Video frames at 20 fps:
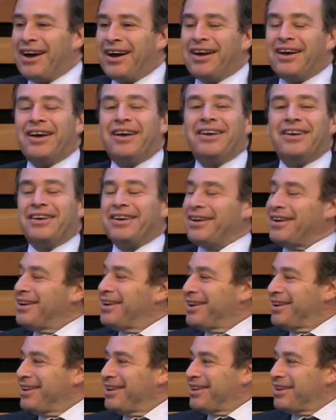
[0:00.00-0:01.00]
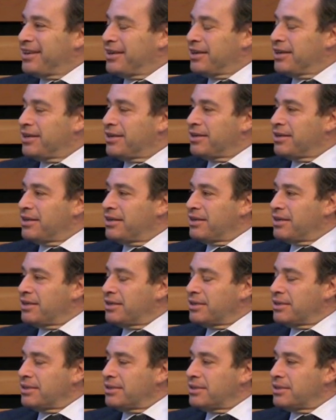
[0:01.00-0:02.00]
But uh, clearly in this
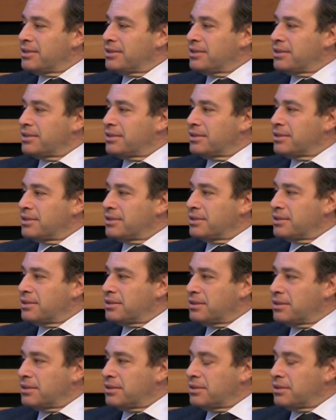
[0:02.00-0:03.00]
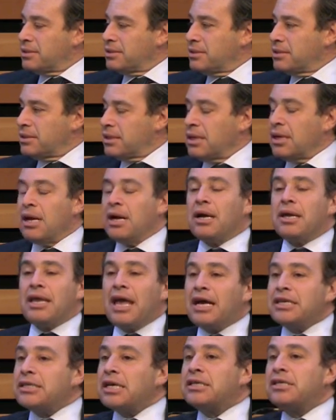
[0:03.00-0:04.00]
book, they're all motivated
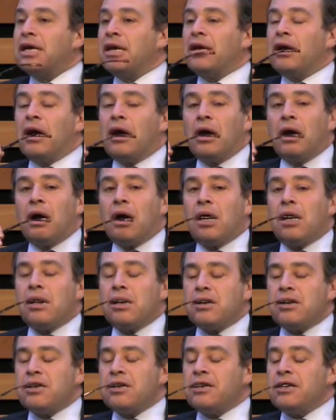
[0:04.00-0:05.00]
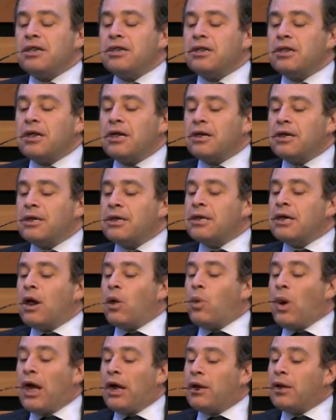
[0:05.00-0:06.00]
yes, by power, sex, or money.
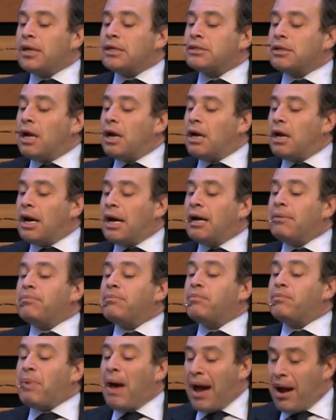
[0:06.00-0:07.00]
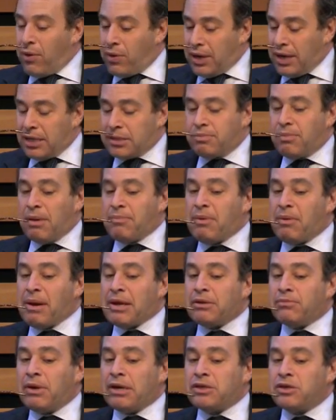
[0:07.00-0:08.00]
Well, uh, power, yes. My, but
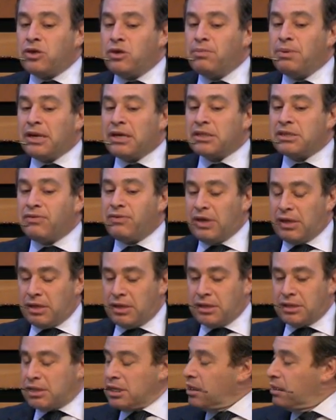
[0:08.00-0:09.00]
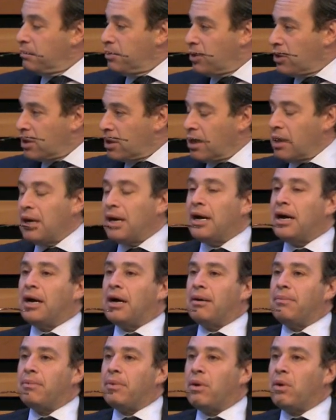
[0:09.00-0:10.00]
my, my two biggest villains in the book,
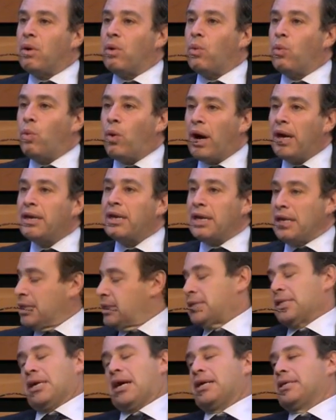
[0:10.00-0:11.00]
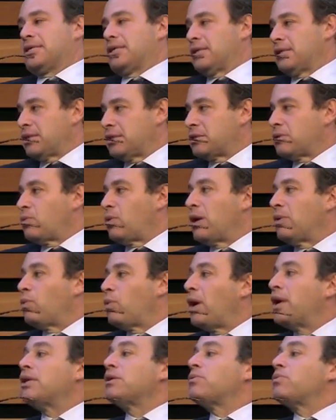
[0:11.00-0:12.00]
um, one is an idealist. One,
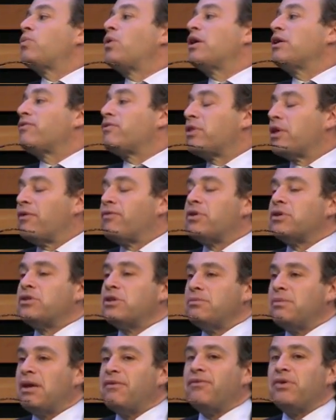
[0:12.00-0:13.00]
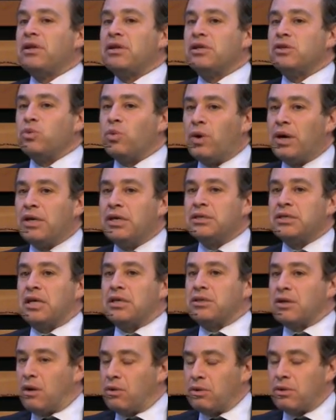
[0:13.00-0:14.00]
one, one of, of, the two main villains, one is
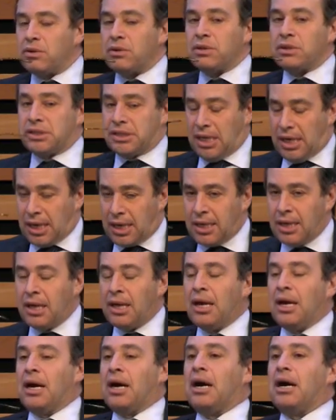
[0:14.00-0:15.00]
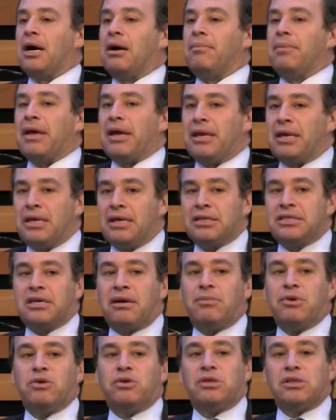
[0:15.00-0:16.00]
a total cynic. Um, and he is
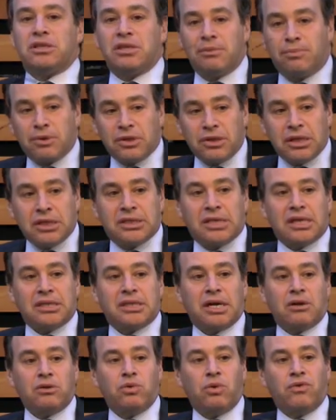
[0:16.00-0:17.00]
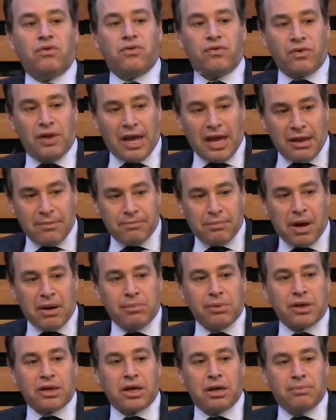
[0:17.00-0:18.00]
somebody who deliberately sets out to inflame
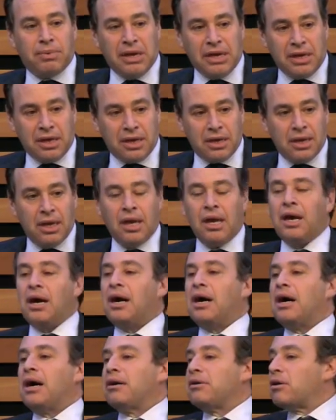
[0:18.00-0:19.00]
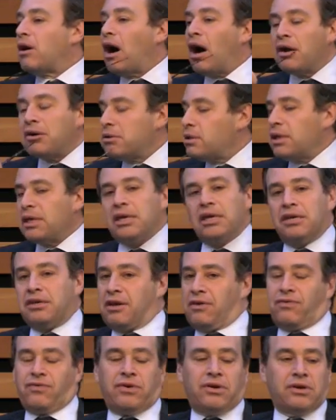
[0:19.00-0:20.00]
public opinion. Uh, utterly
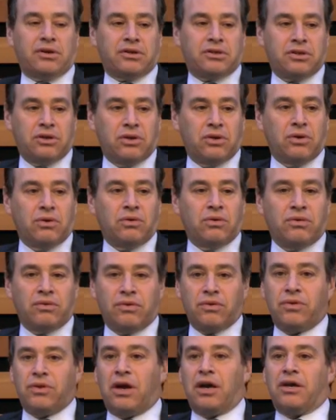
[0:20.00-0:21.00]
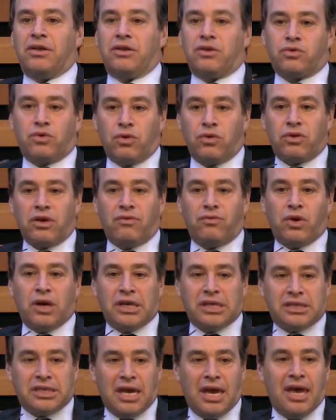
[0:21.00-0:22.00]
indifferent to the, uh, the, truth of
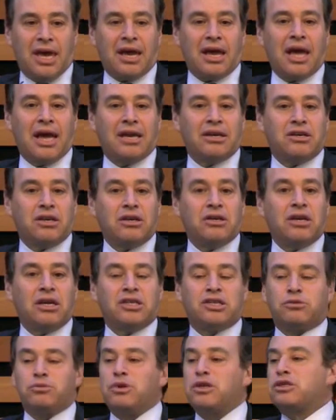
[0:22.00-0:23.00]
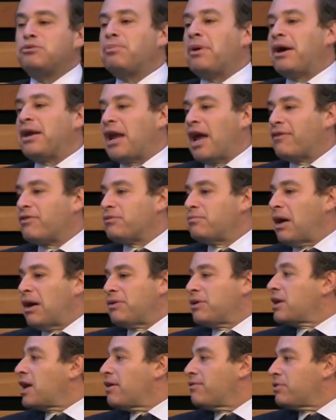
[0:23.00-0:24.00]
what he's saying, and it's despite ever
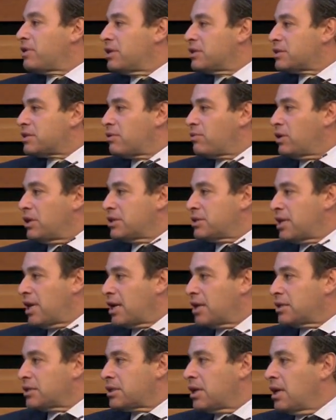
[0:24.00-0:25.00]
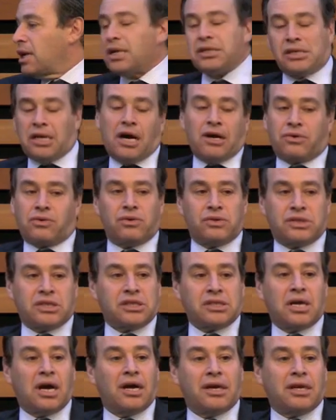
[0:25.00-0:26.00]
mounting evidence that what he's saying is, is not true. It's
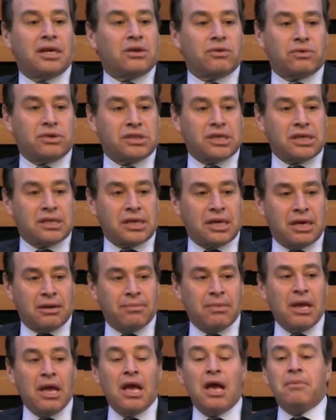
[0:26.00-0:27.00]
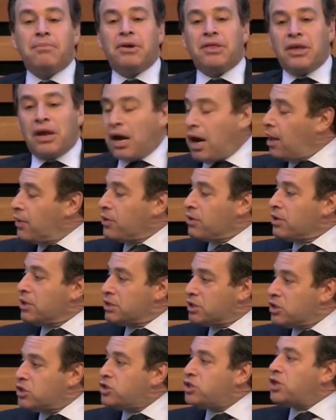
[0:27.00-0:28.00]
just not interesting to him. But the other
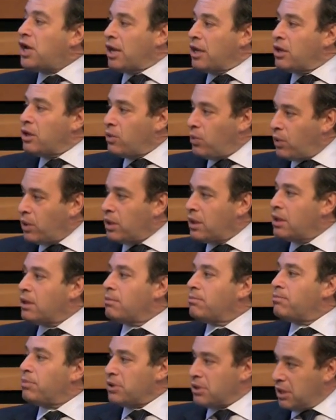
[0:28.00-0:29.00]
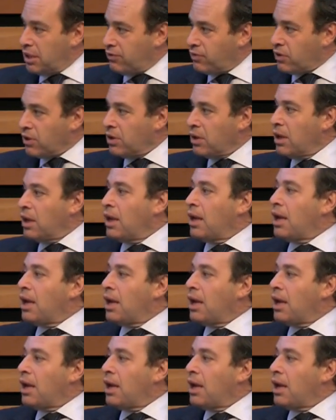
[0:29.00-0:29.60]
is a genuine believer.